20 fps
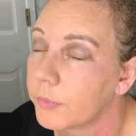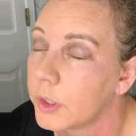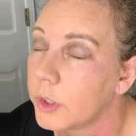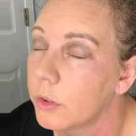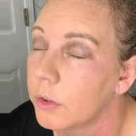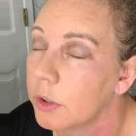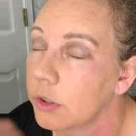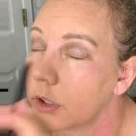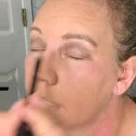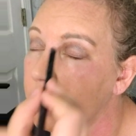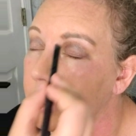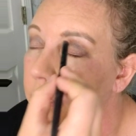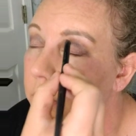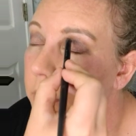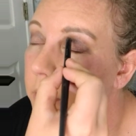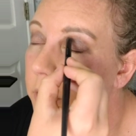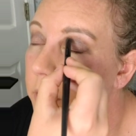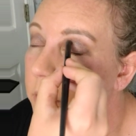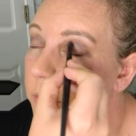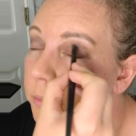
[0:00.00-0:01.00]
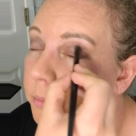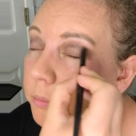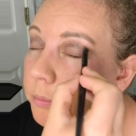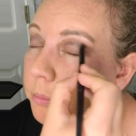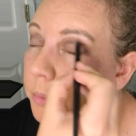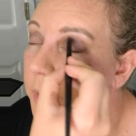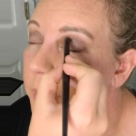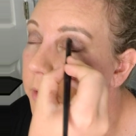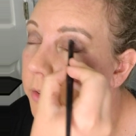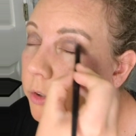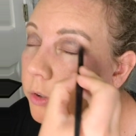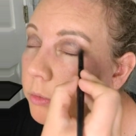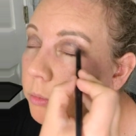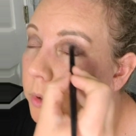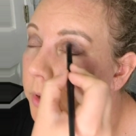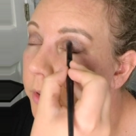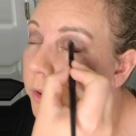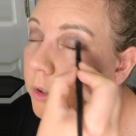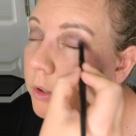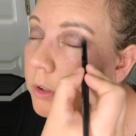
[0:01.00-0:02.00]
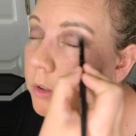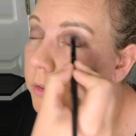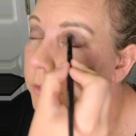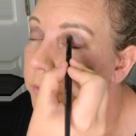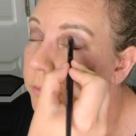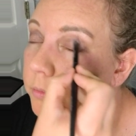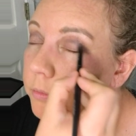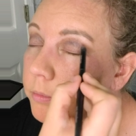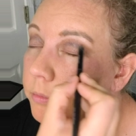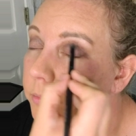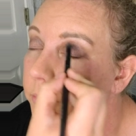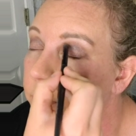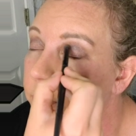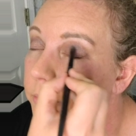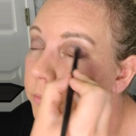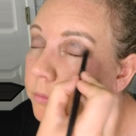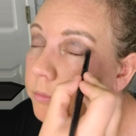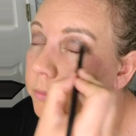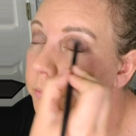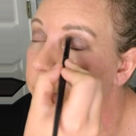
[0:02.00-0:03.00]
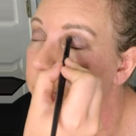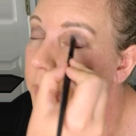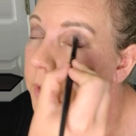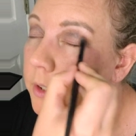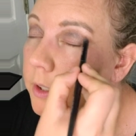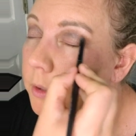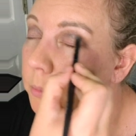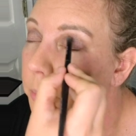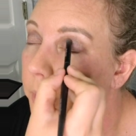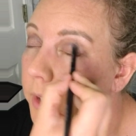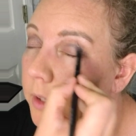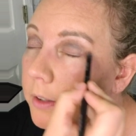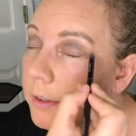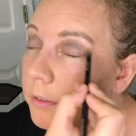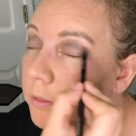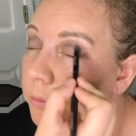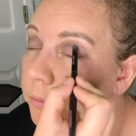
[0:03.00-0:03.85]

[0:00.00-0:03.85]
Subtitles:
You look like a little painter with your painting palette.